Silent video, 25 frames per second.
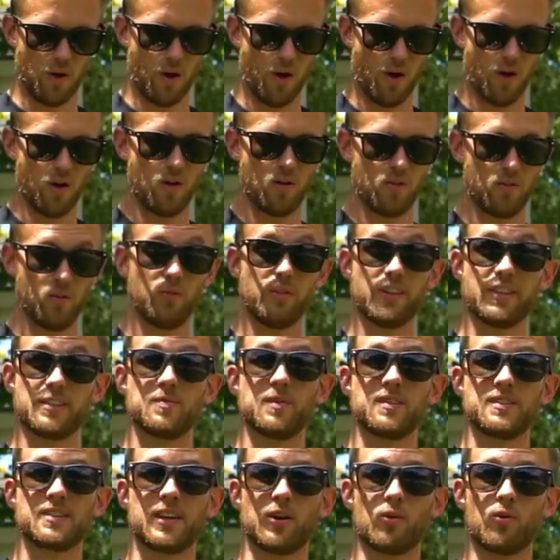all, ooh, that
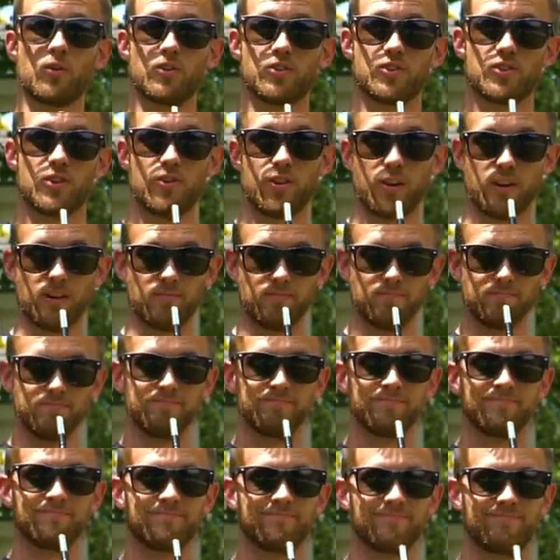smells like orange soda.
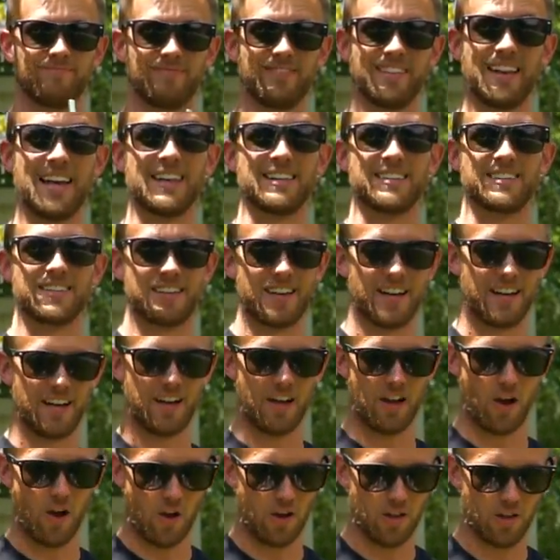Nice.
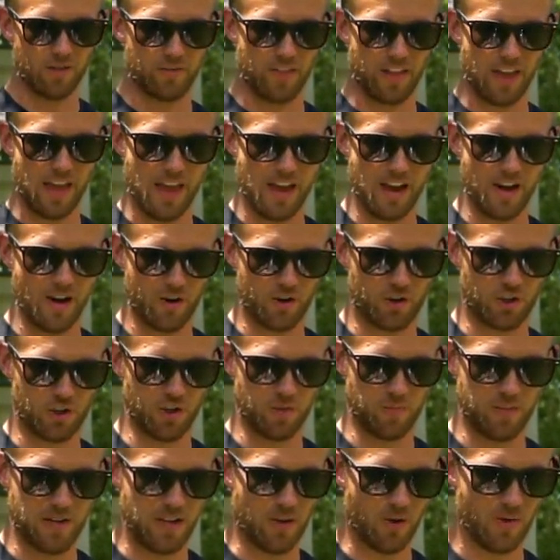Uh, all of the air
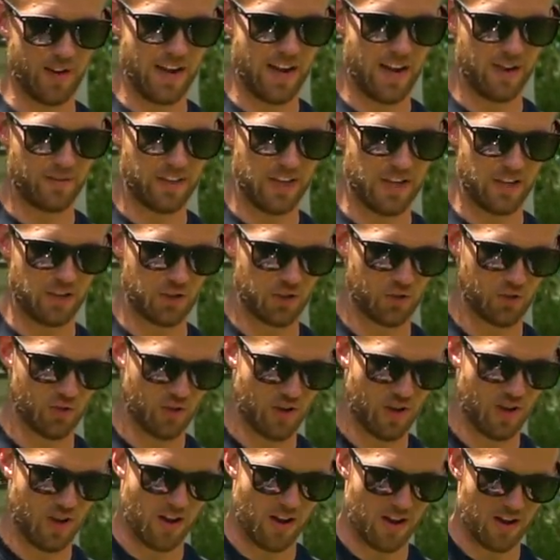should be going out that
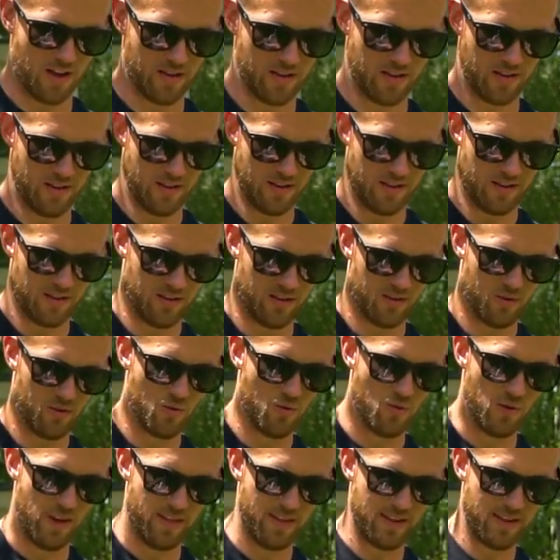straw.
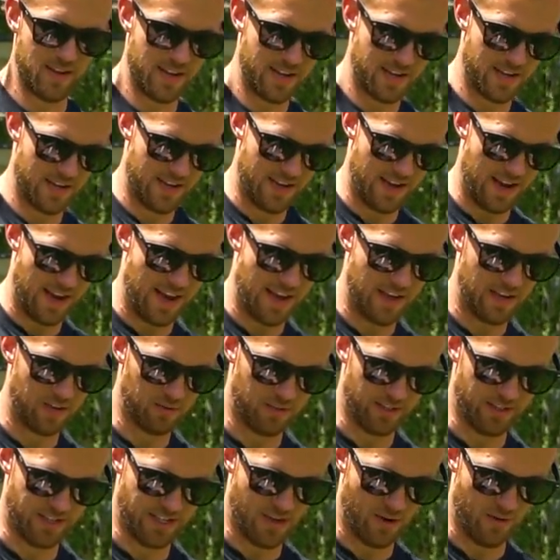Ooh, I think I can
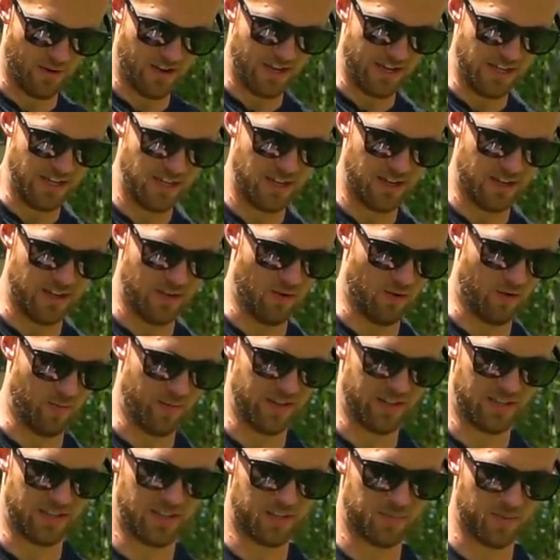angle it down into the
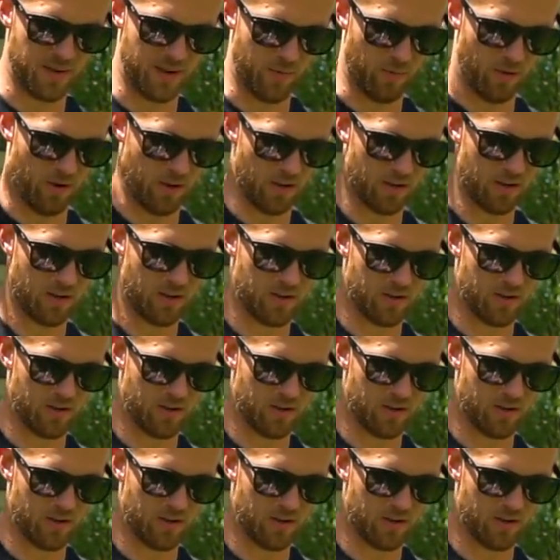Orbeez. This might work.